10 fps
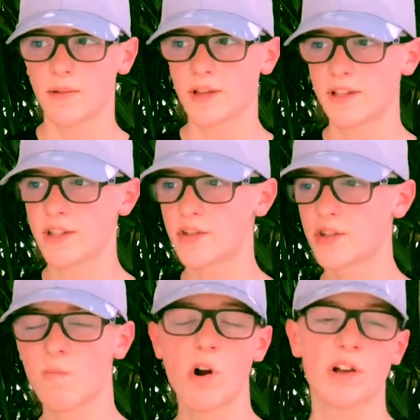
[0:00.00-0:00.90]
because it's
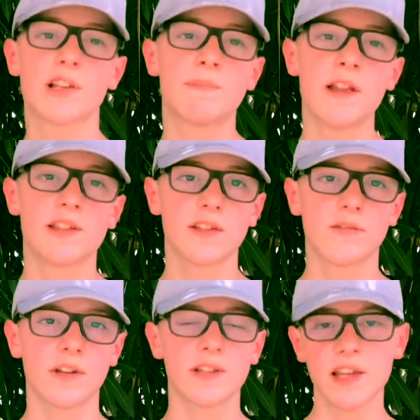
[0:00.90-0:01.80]
just more
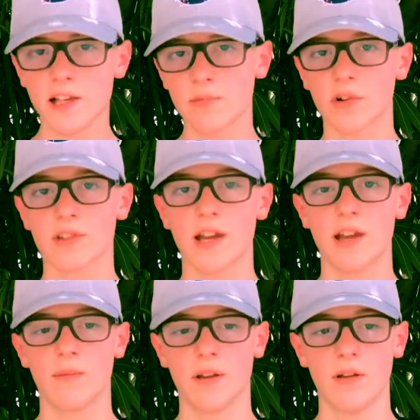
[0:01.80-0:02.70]
expensive and it takes more
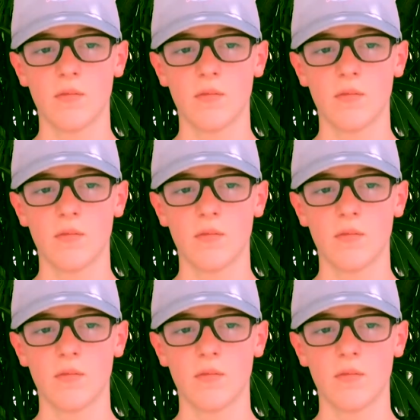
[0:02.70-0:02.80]
time,